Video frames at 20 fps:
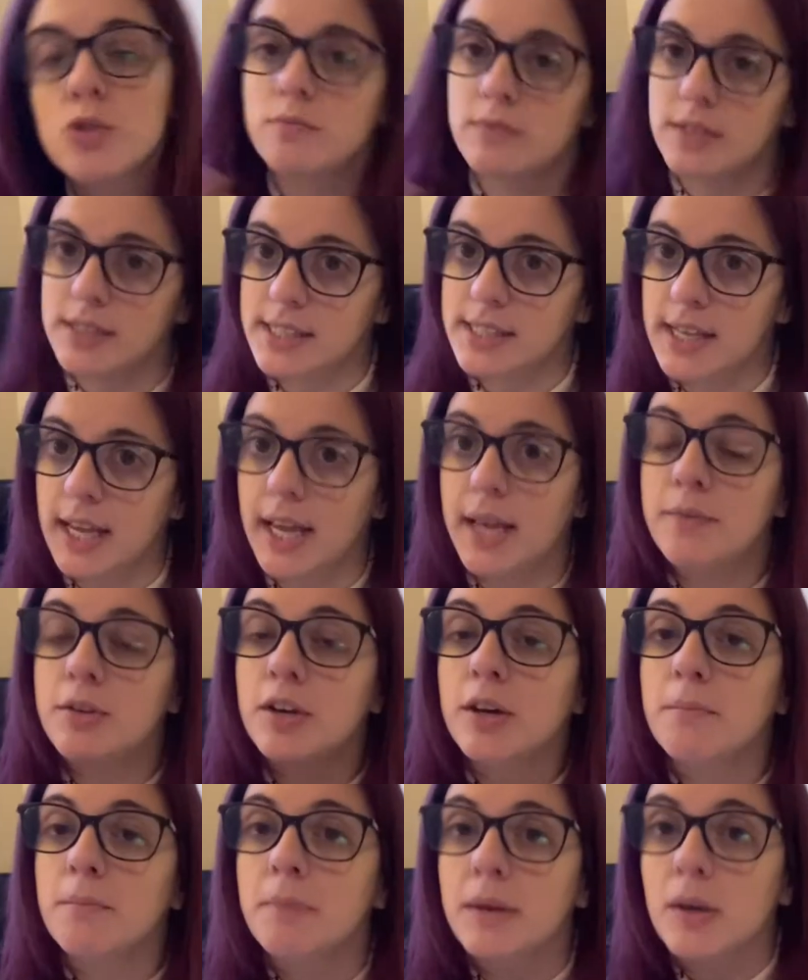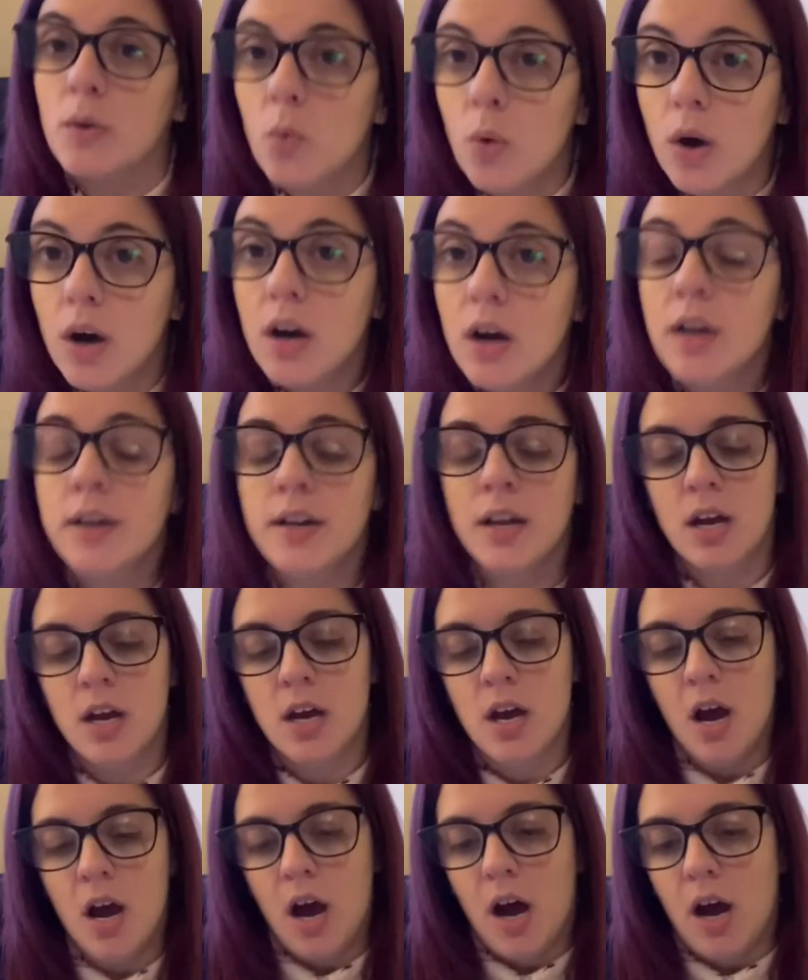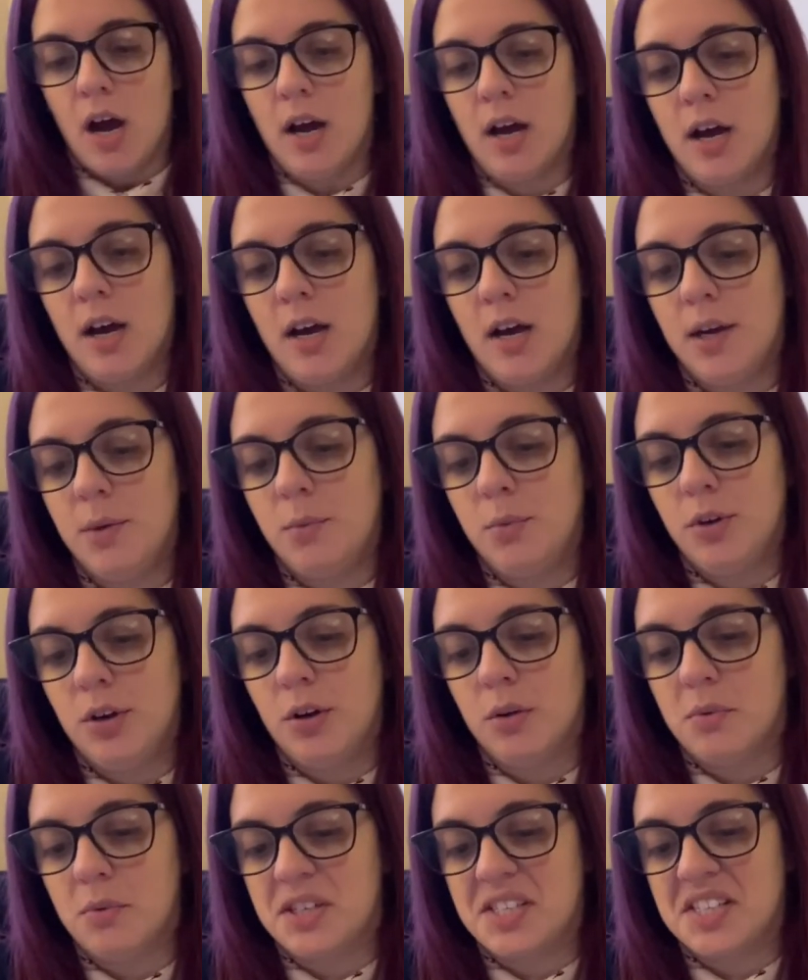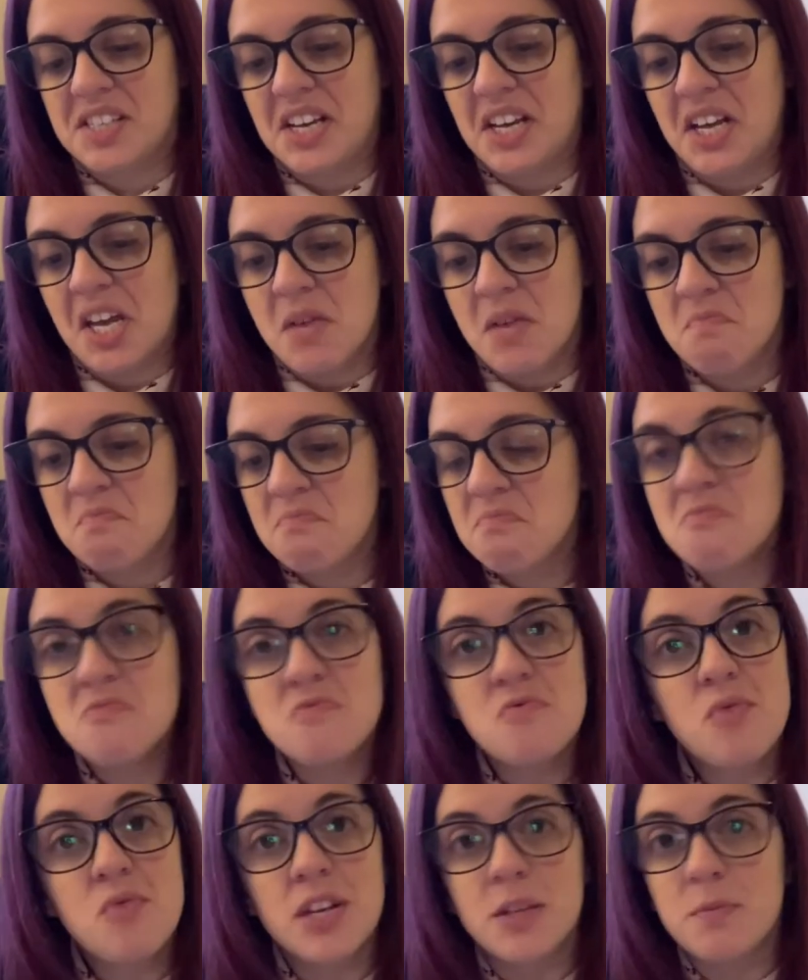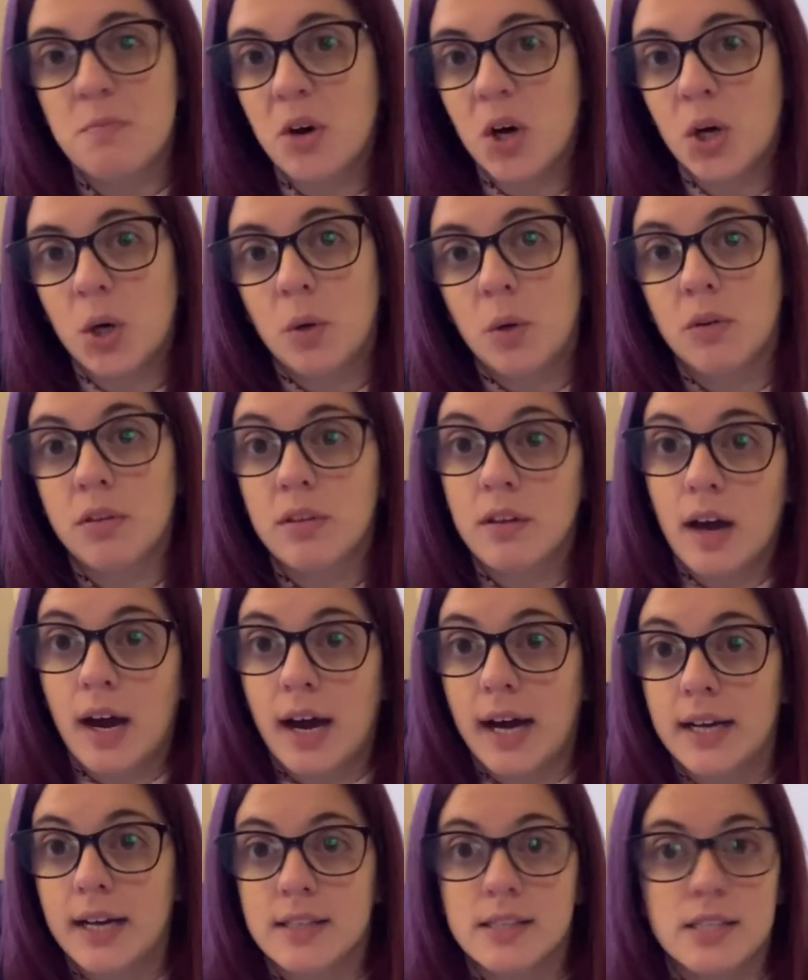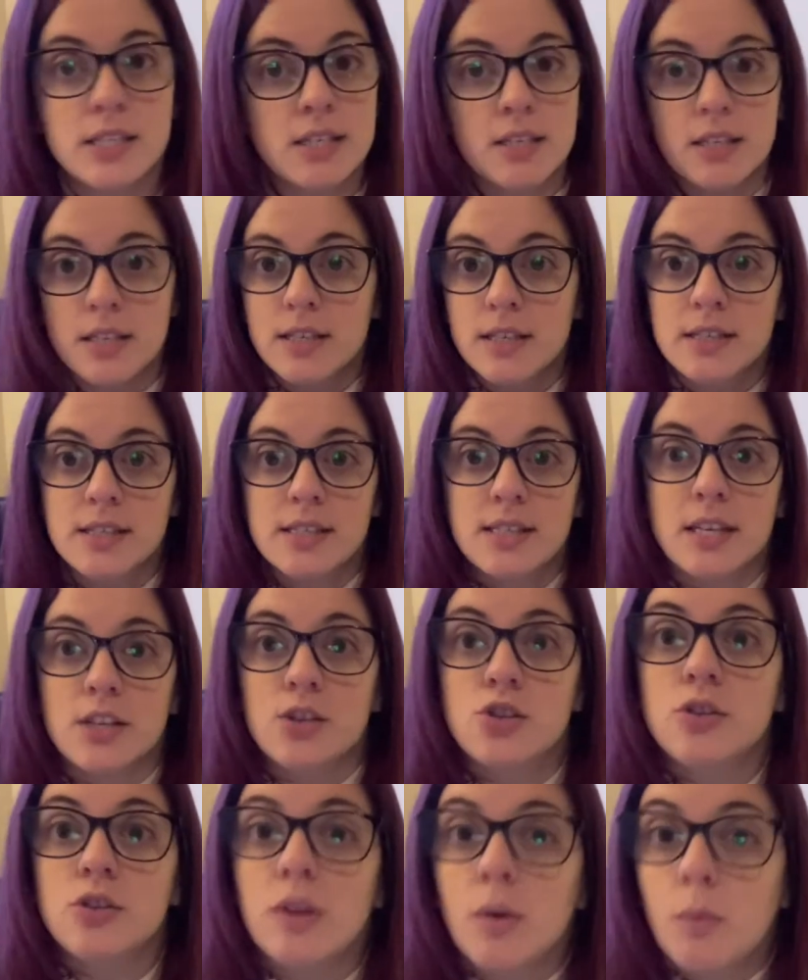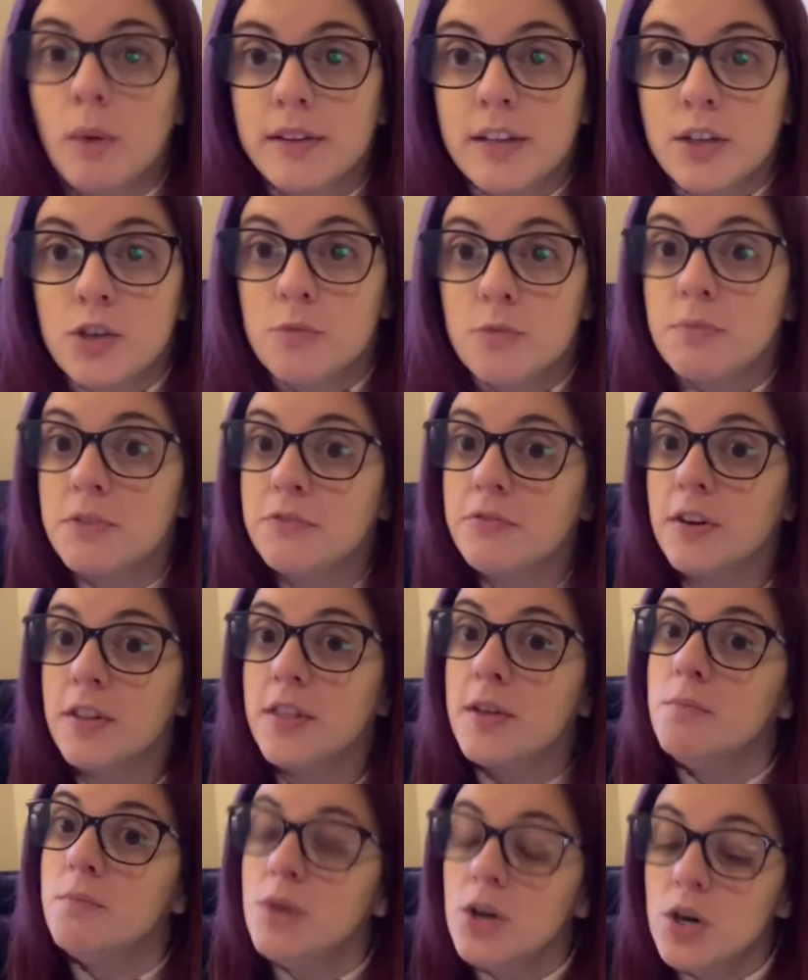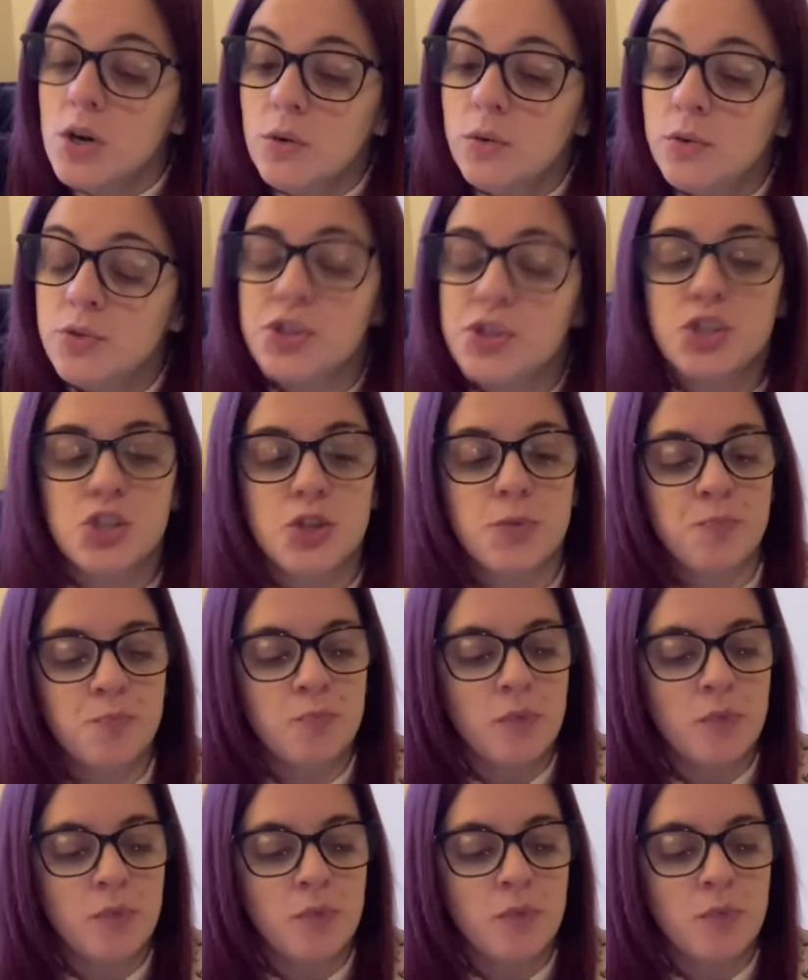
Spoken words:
the same, you can pick one. I would always say read both and stick to the one that you prefer the most.